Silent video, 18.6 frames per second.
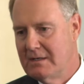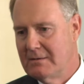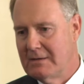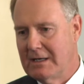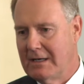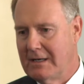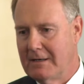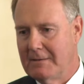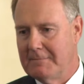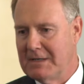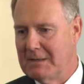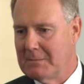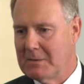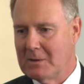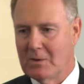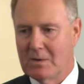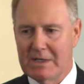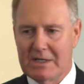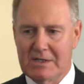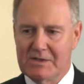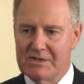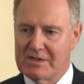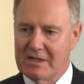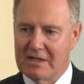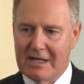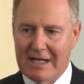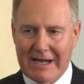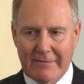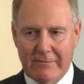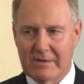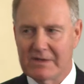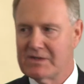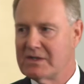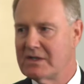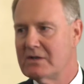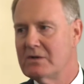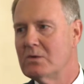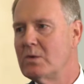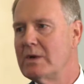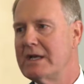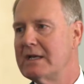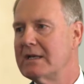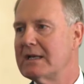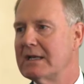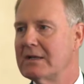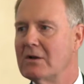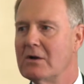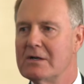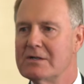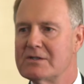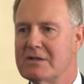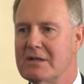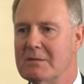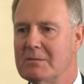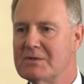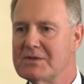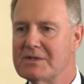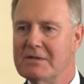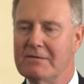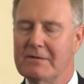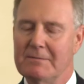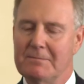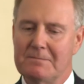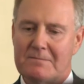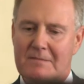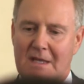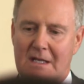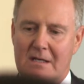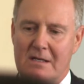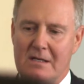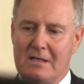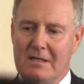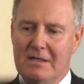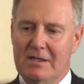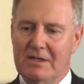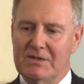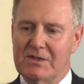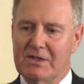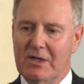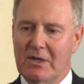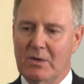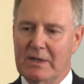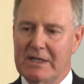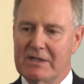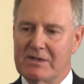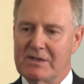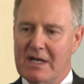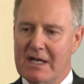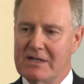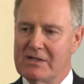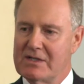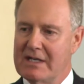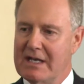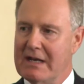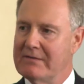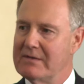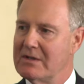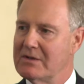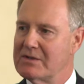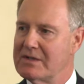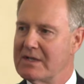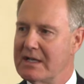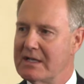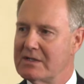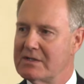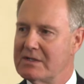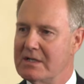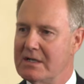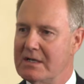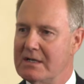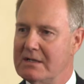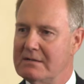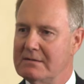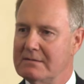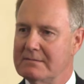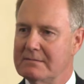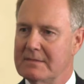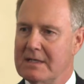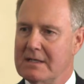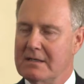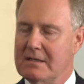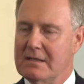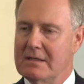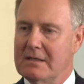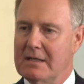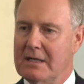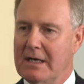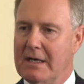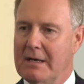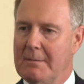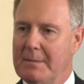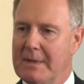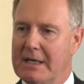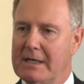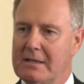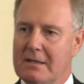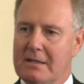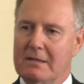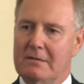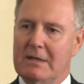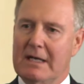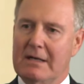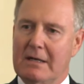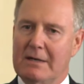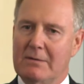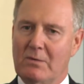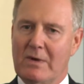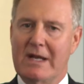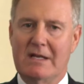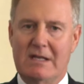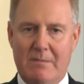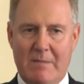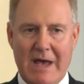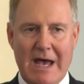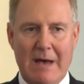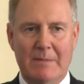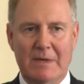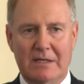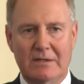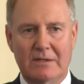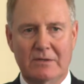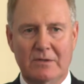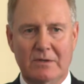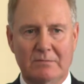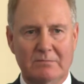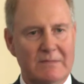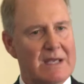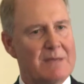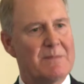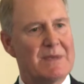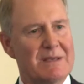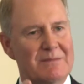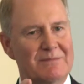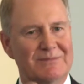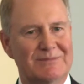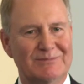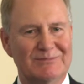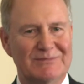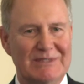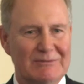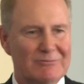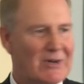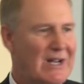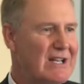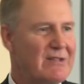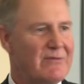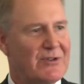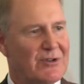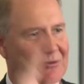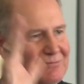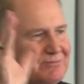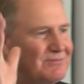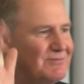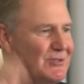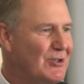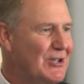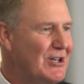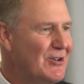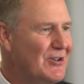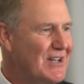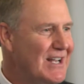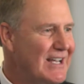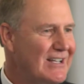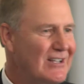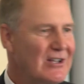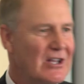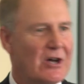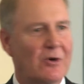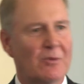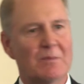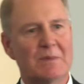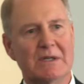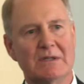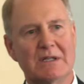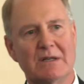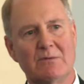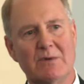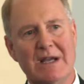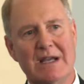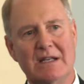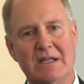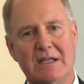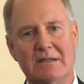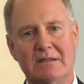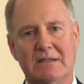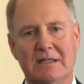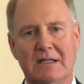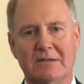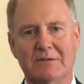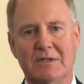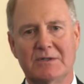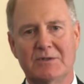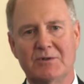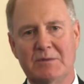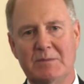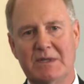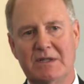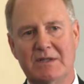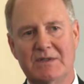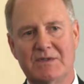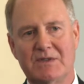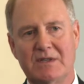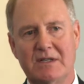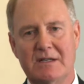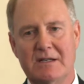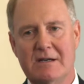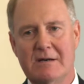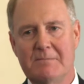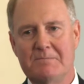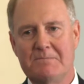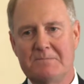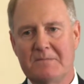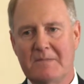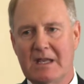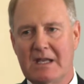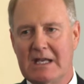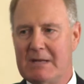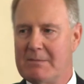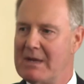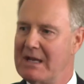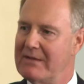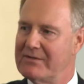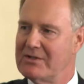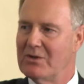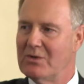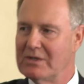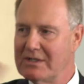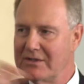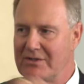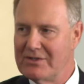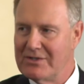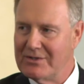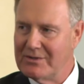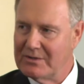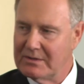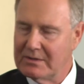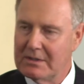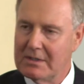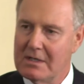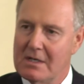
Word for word: um, employees every single week and large numbers of them. So it's nice to have those things done. Uh, but uh, and Randy Babbitt, who maybe Randy, if you're you're here today, hello. But uh, Randy, I'll attribute this to him, and he may have told it to you.